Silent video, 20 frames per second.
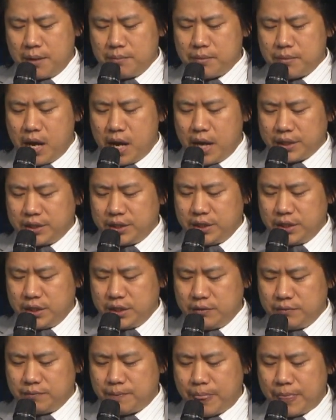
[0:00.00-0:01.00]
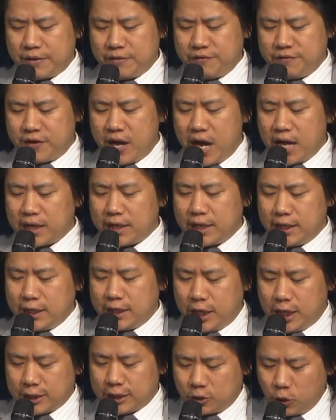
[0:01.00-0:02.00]
ama i wang le
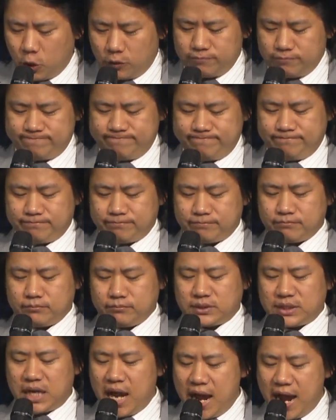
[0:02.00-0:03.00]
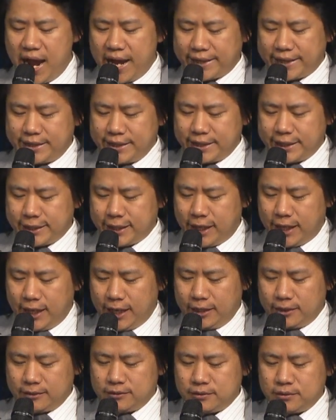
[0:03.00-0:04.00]
na to tha hat ding
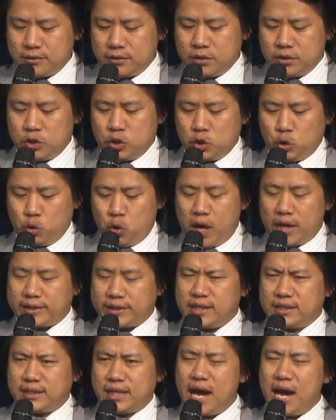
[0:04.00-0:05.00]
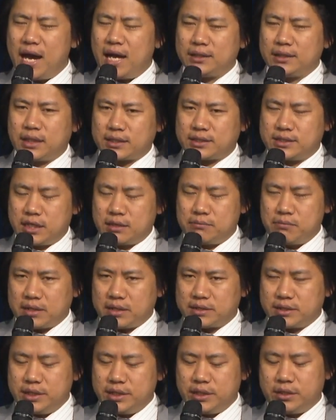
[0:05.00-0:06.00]
na tuat na tha tak chang
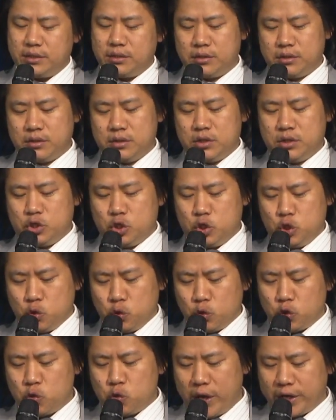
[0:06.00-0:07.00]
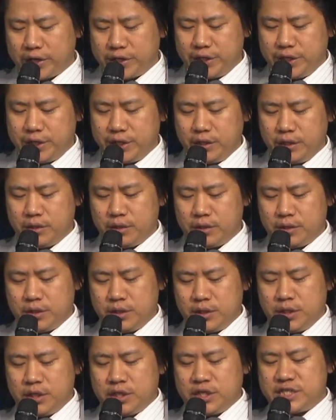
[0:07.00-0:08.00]
bang siding lung duai ding
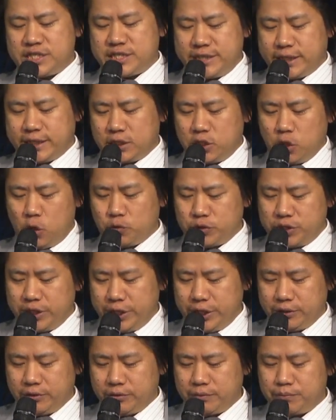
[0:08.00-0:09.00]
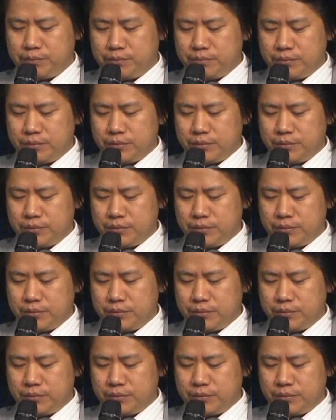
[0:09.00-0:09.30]
sik do ding